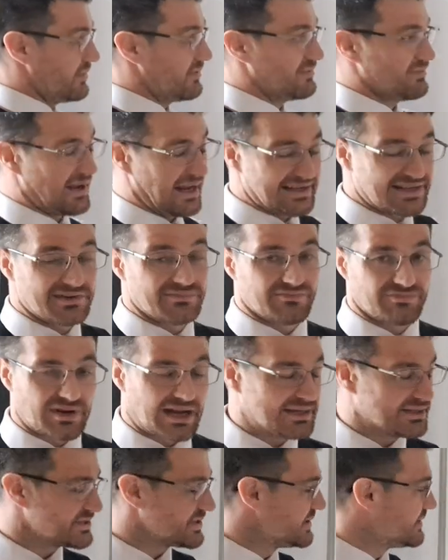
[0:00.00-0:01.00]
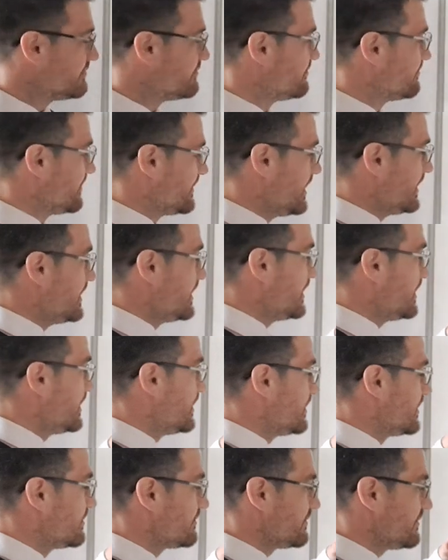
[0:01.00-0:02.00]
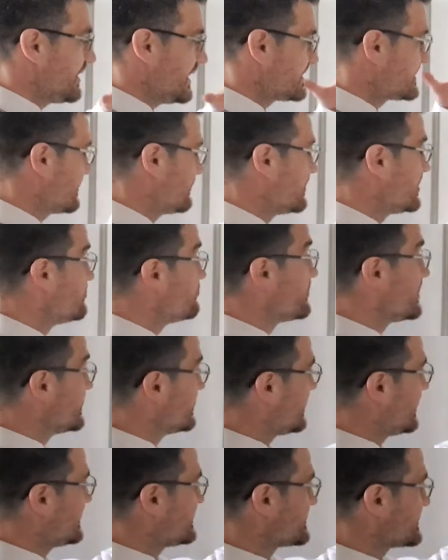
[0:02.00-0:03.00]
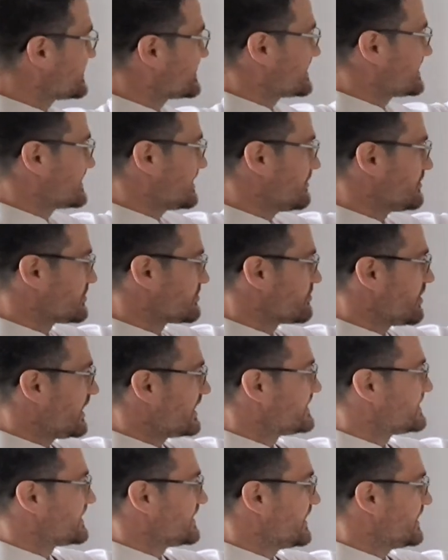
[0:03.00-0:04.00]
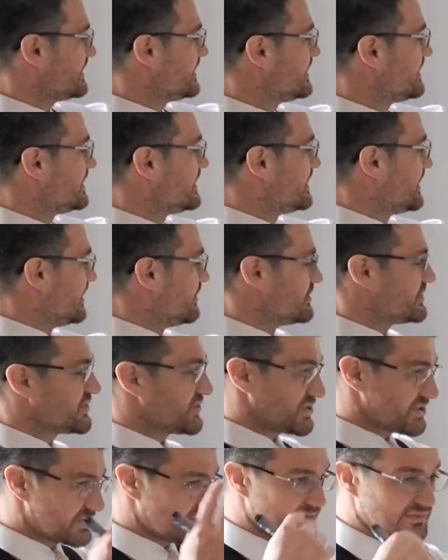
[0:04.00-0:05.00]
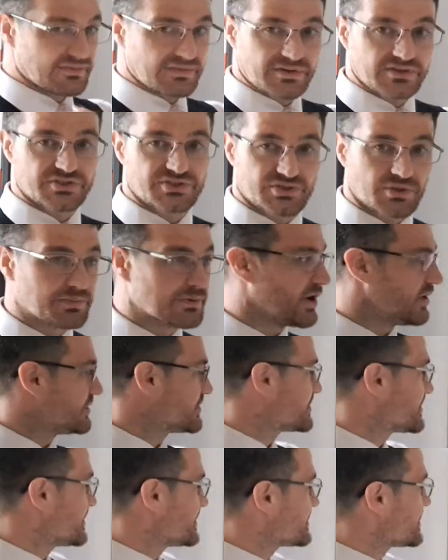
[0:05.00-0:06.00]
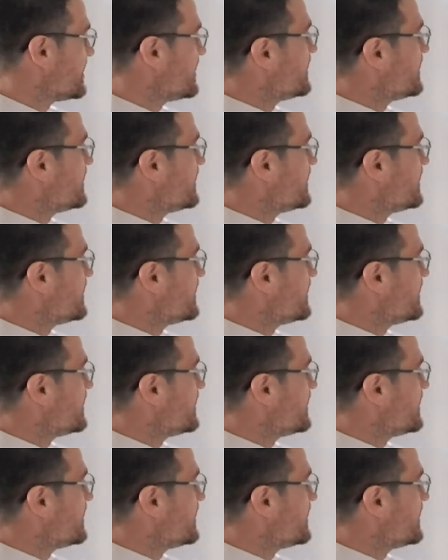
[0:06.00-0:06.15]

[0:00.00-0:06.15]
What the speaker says: I didn't actually necessarily realize this as I was writing it. It was just subconscious.